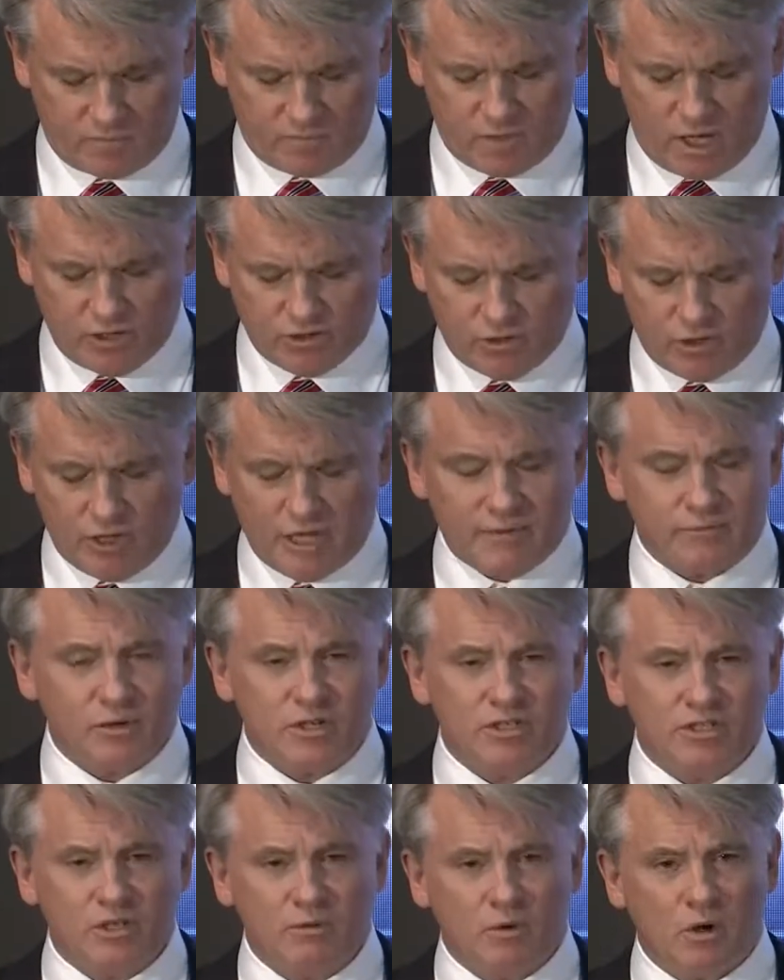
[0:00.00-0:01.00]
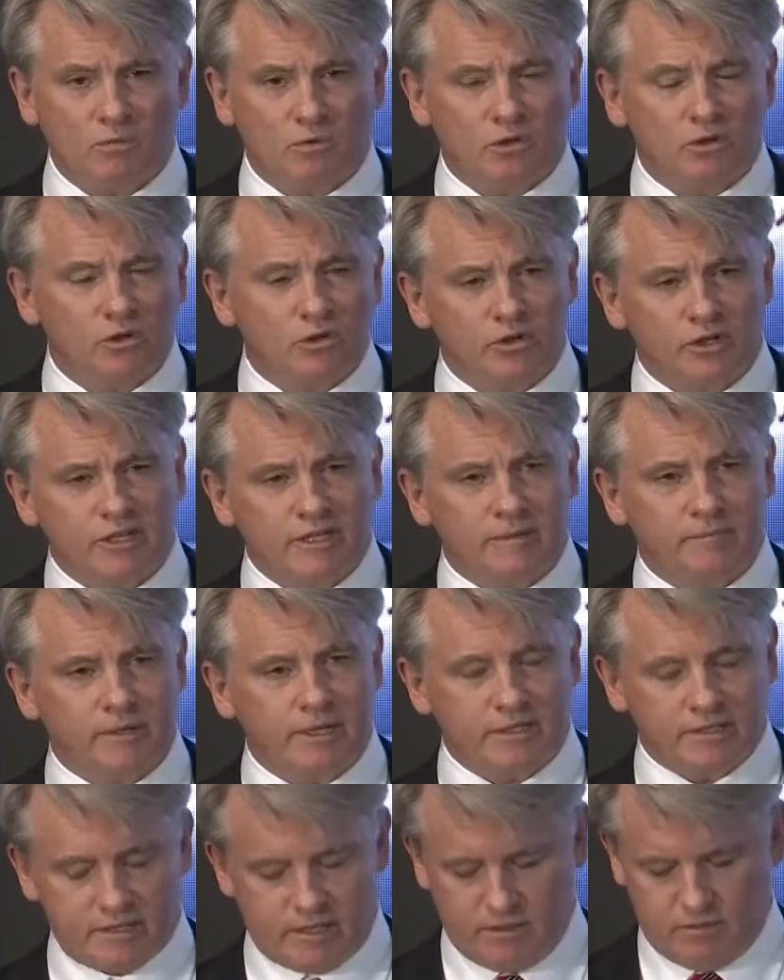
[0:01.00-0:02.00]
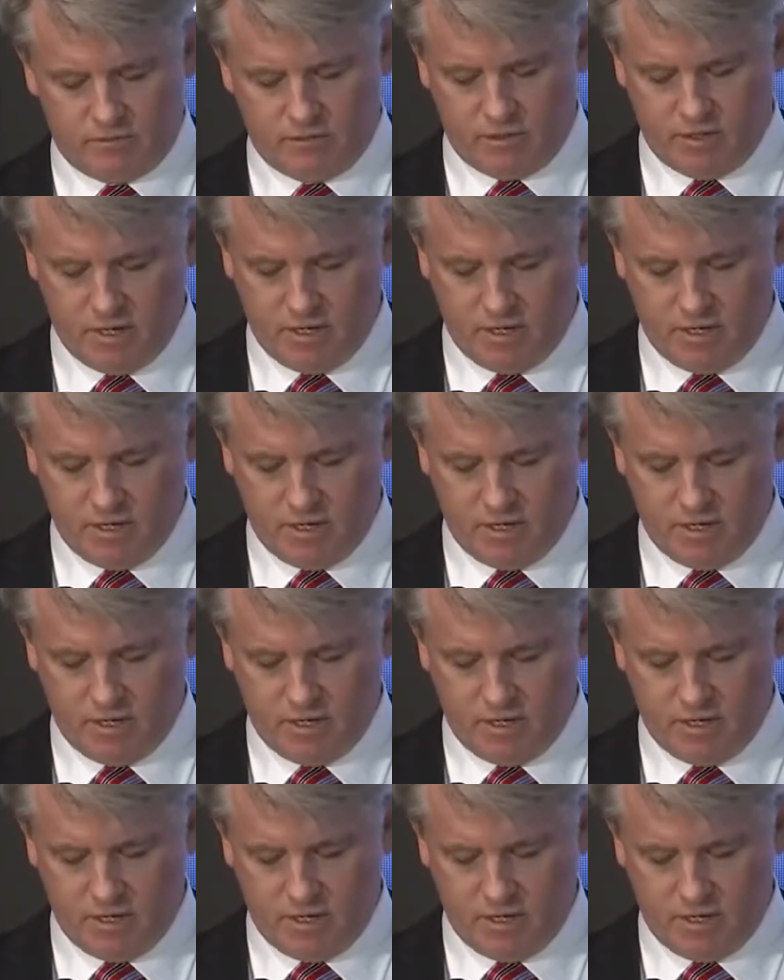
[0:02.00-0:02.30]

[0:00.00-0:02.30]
So leveraging what we're learning in Baytown,